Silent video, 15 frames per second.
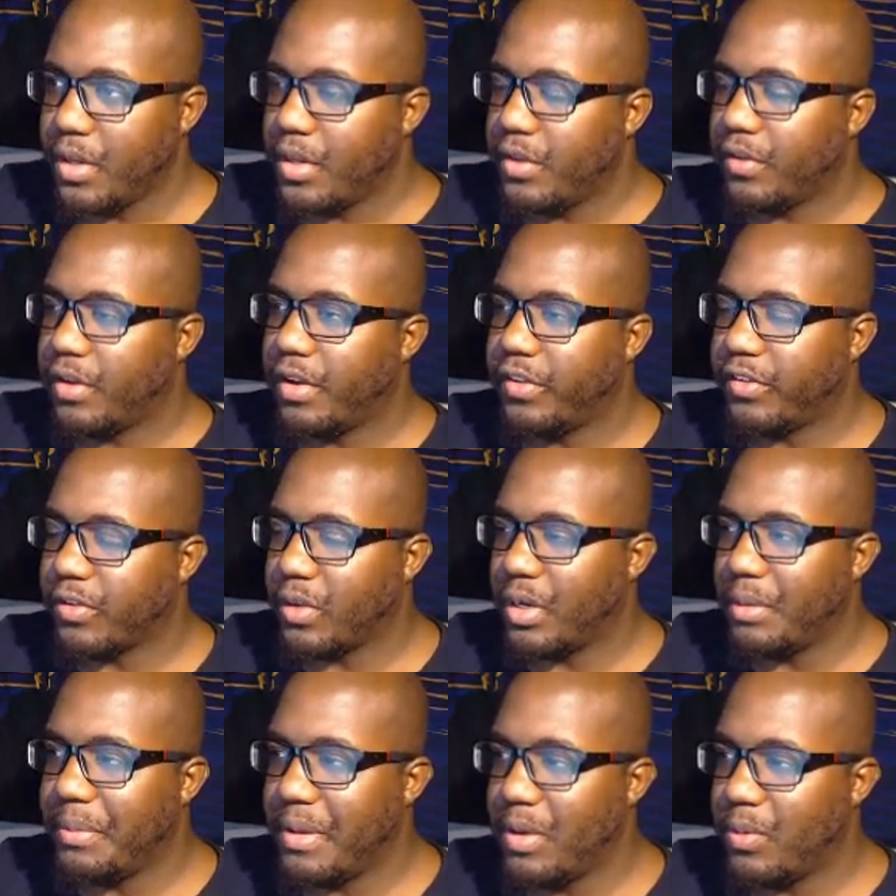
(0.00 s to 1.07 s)
So this is going to
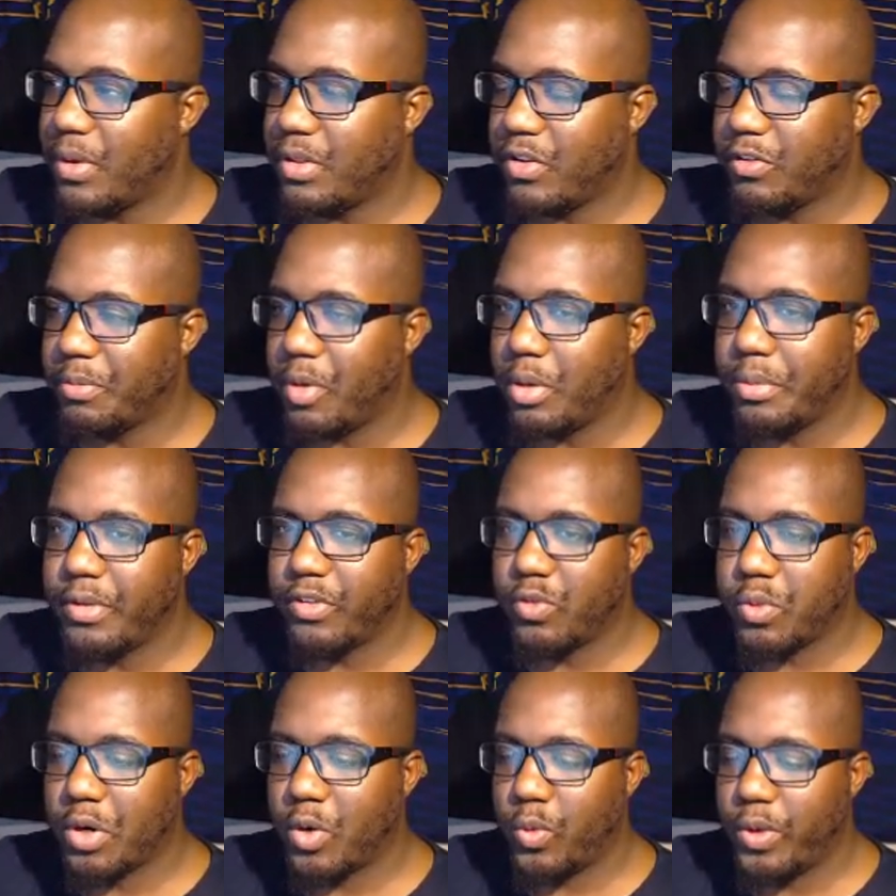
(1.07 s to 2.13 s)
be one of those moments
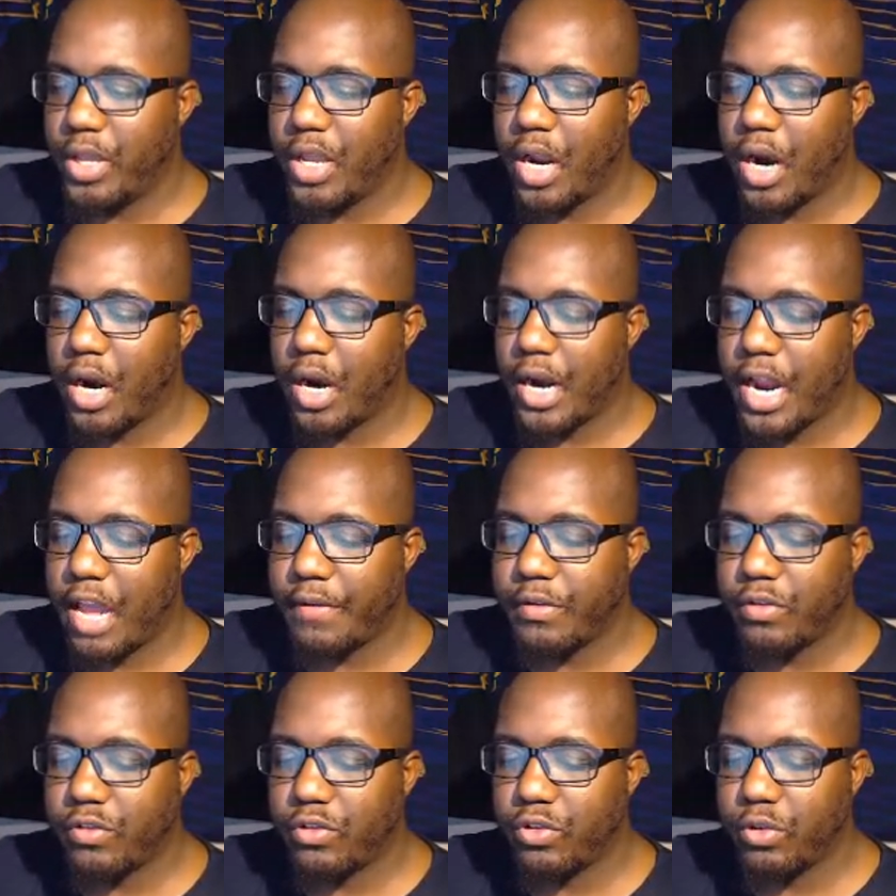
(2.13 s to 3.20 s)
where we are having
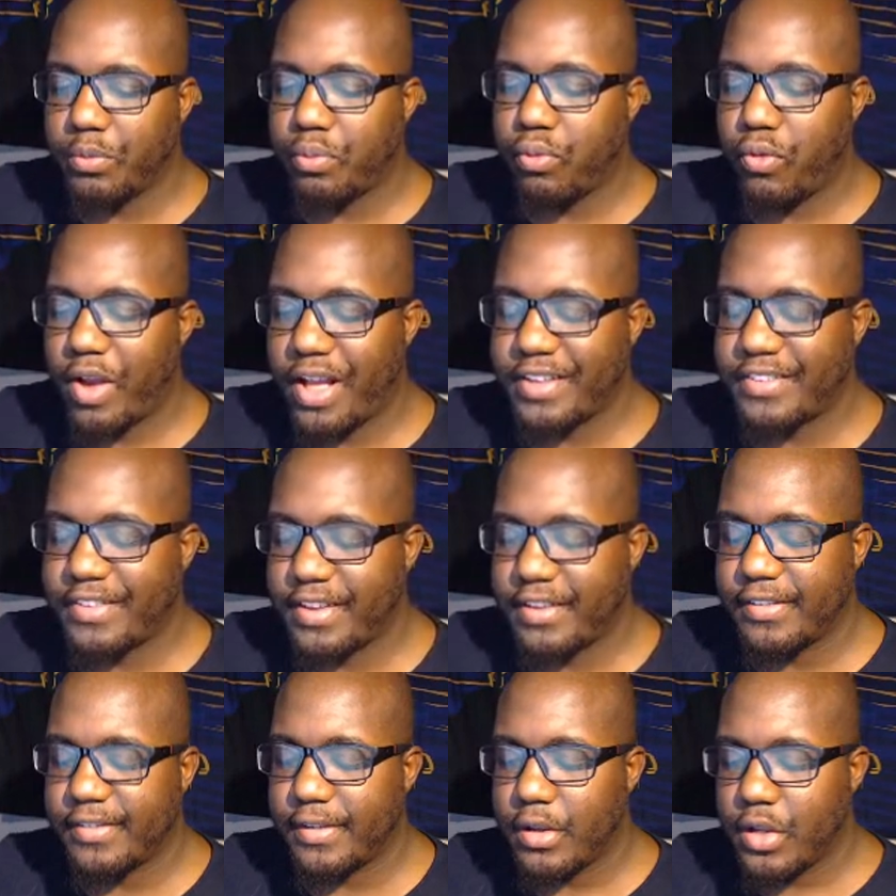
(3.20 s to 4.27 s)
to
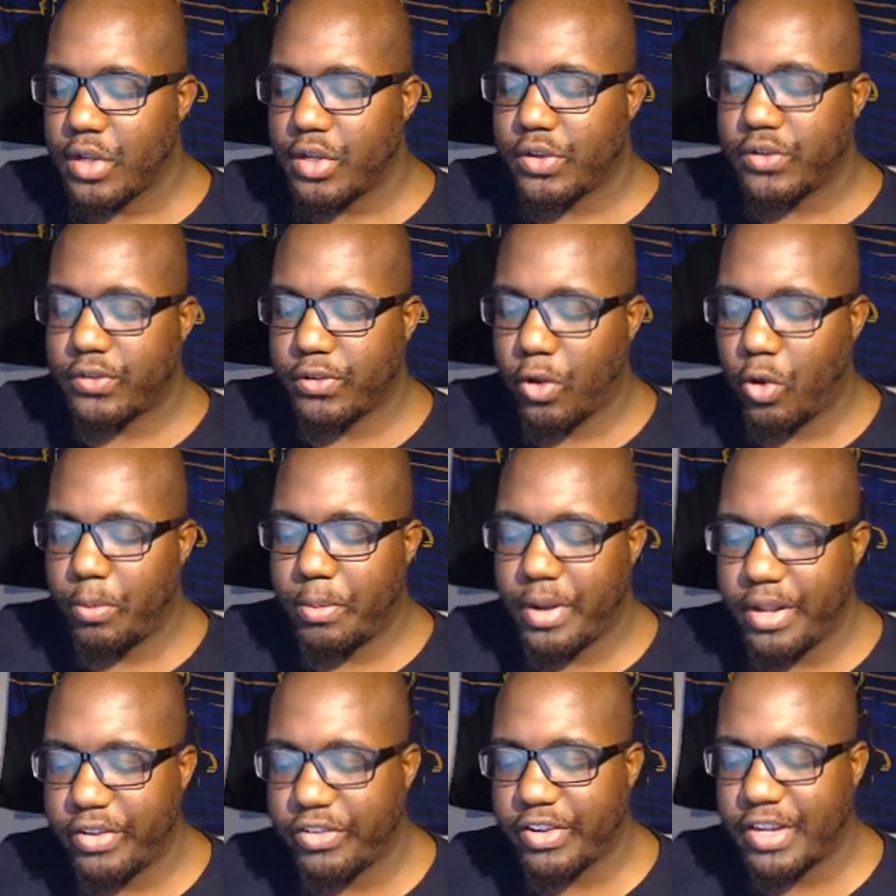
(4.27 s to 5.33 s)
process so
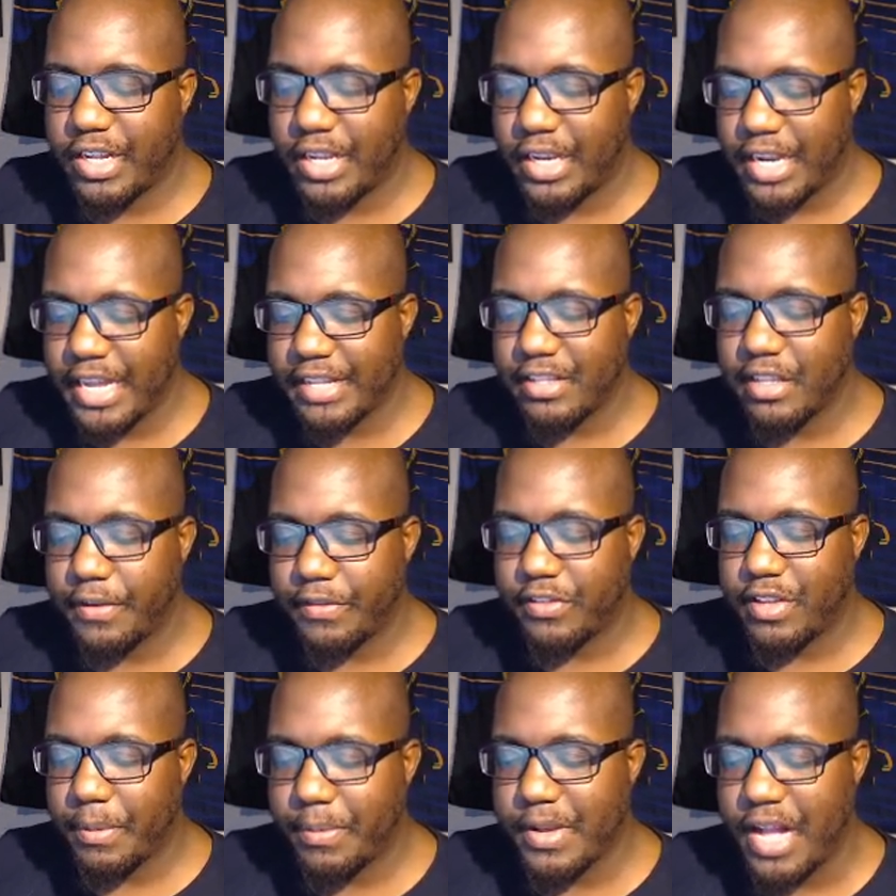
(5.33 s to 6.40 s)
much collective
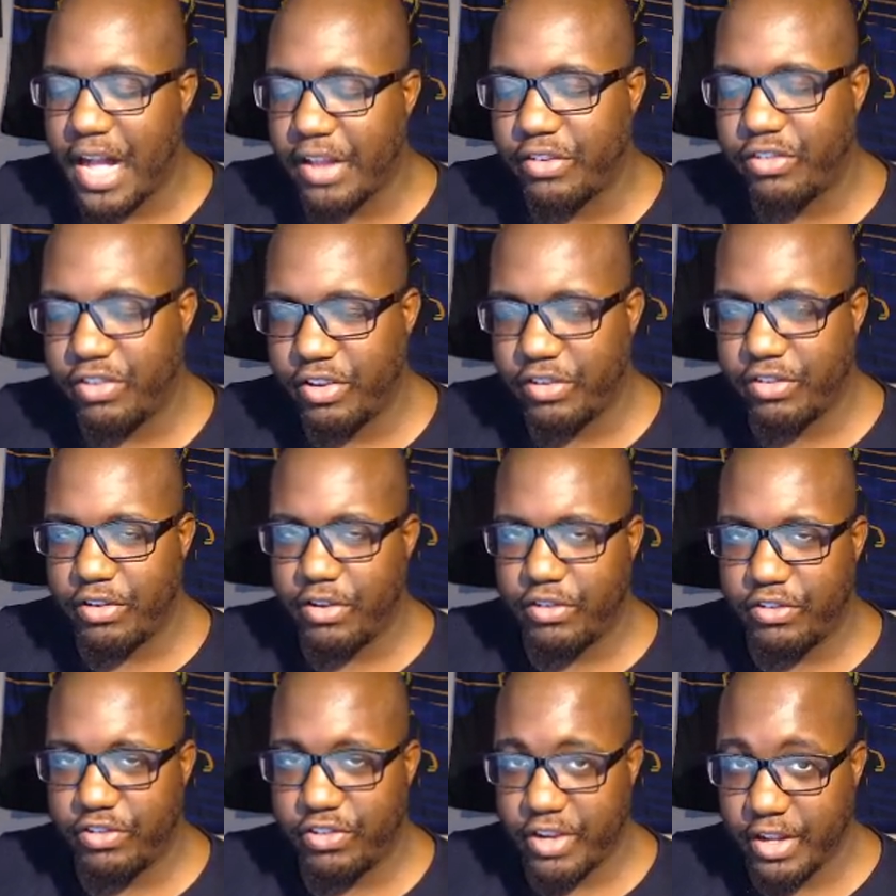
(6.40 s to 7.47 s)
subconscious
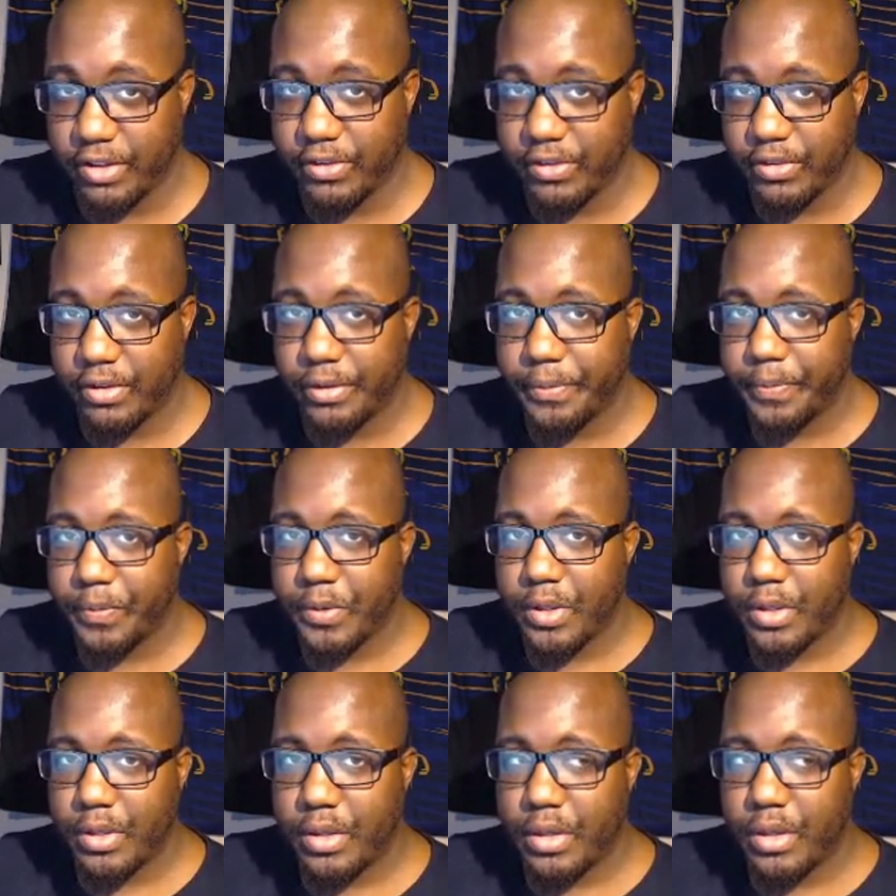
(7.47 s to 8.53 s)
shit
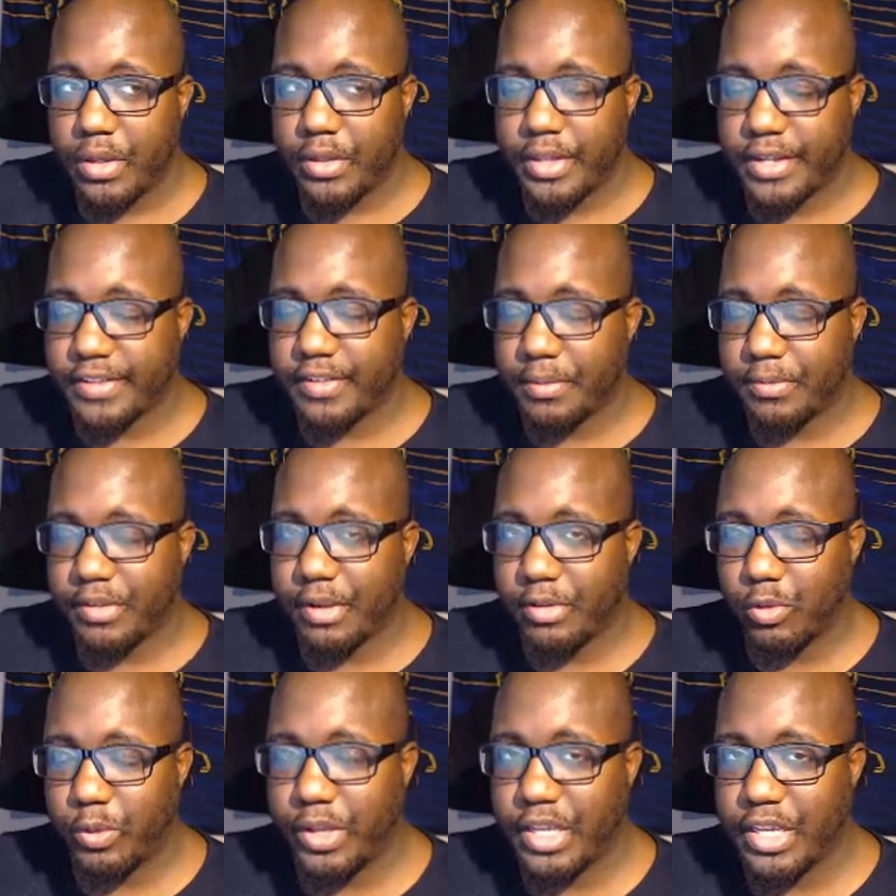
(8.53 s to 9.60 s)
that sometimes
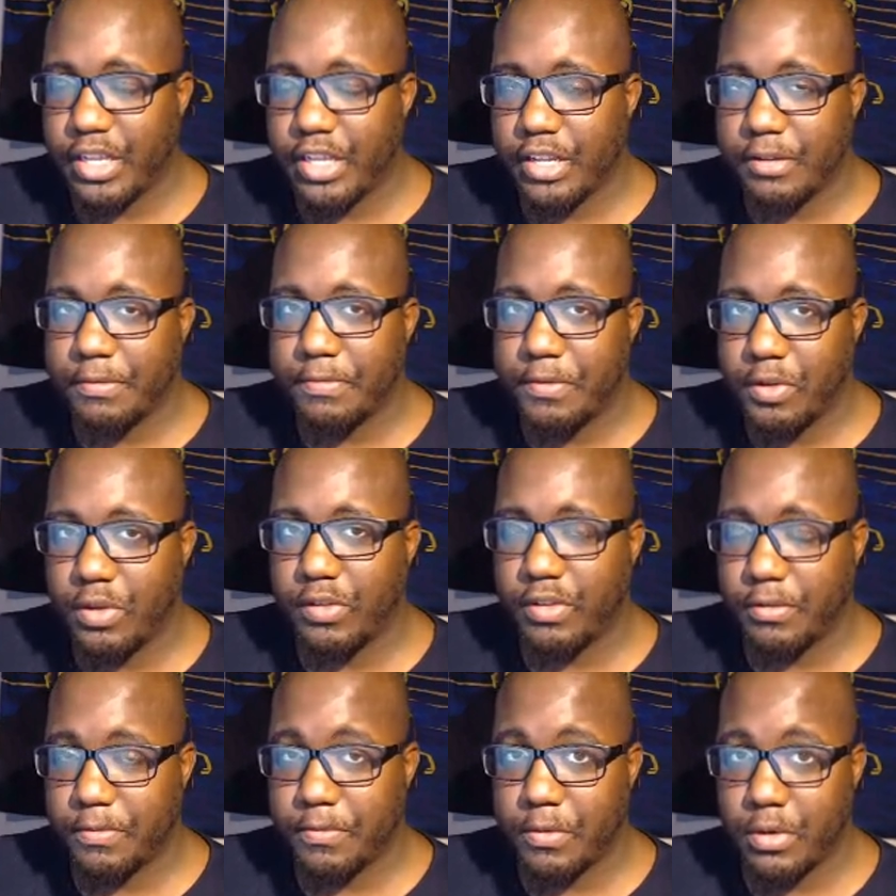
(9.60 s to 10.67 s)
we can confuse it
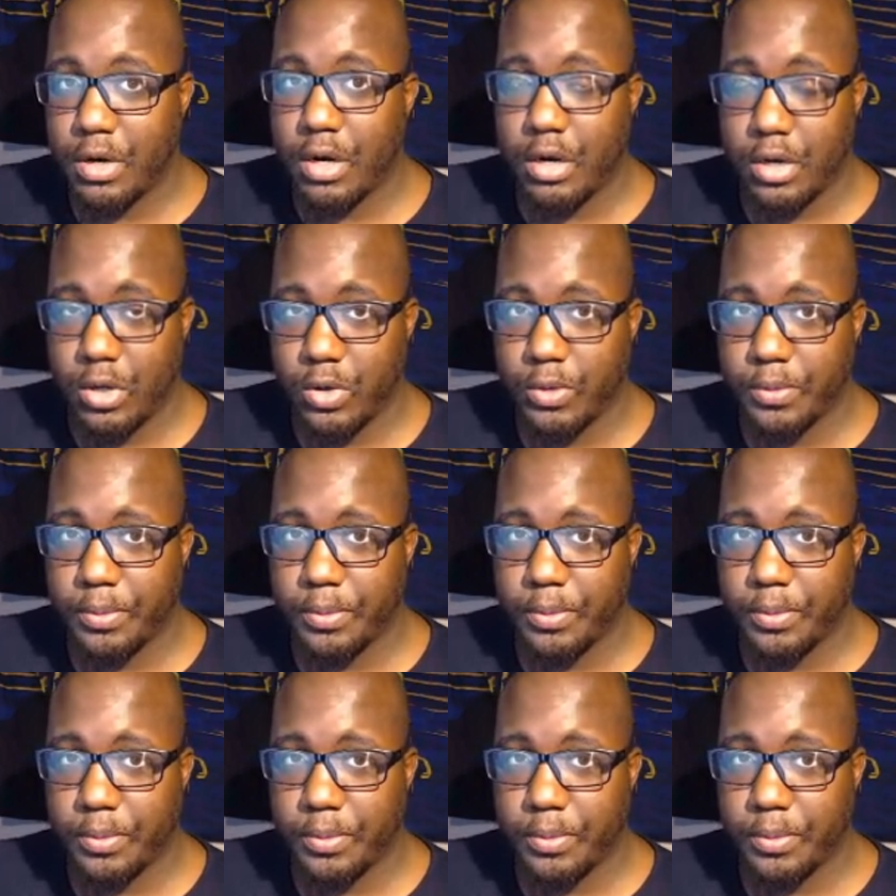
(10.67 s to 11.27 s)
for our own.